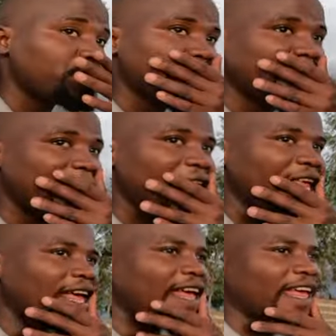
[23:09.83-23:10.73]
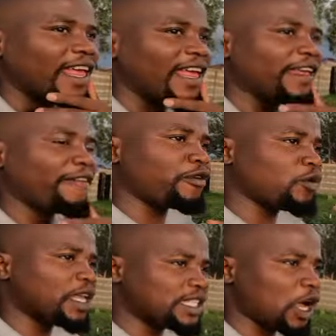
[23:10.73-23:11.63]
channel a few
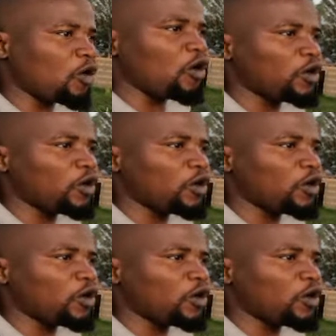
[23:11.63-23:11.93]
days ago,